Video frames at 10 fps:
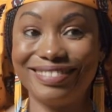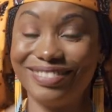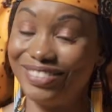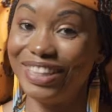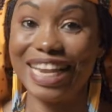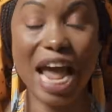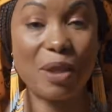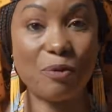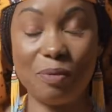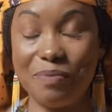So then I
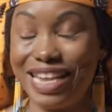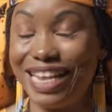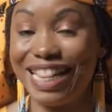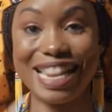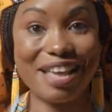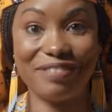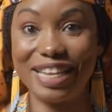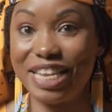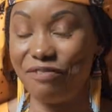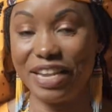will be never
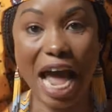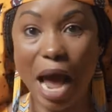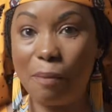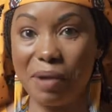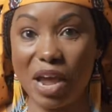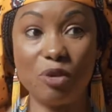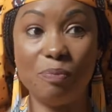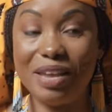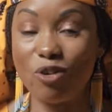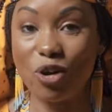giving up. I will
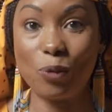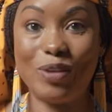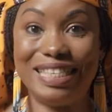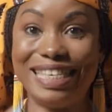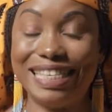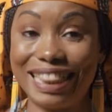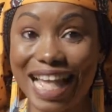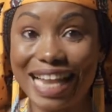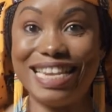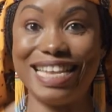be always
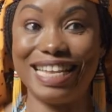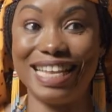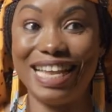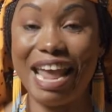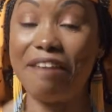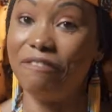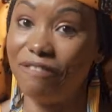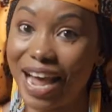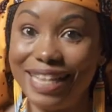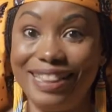standing and
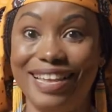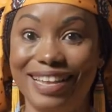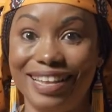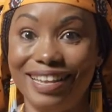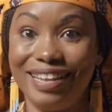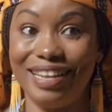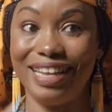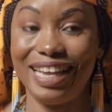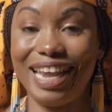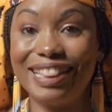fighting
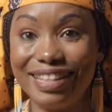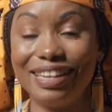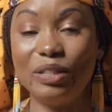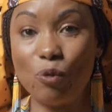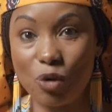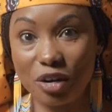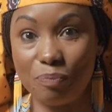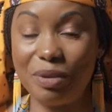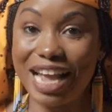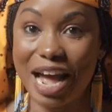until the world
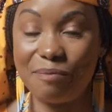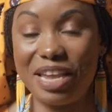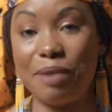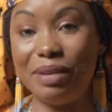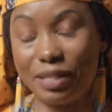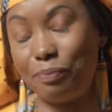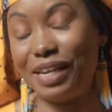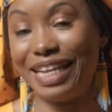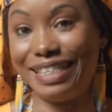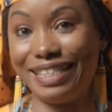become a better
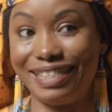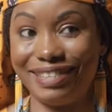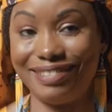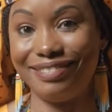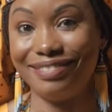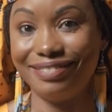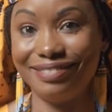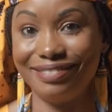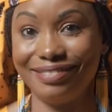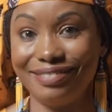place.
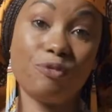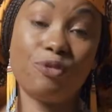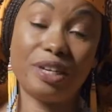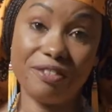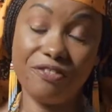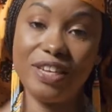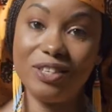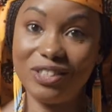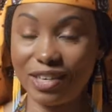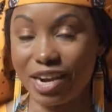For the
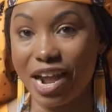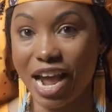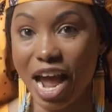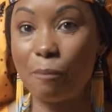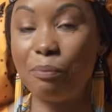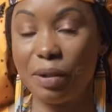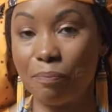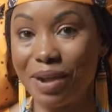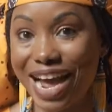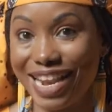future, I'm
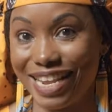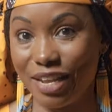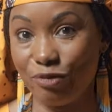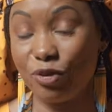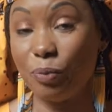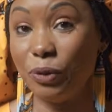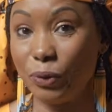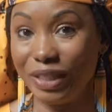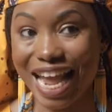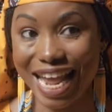preparing it from
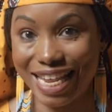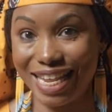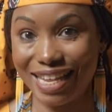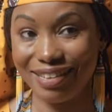today.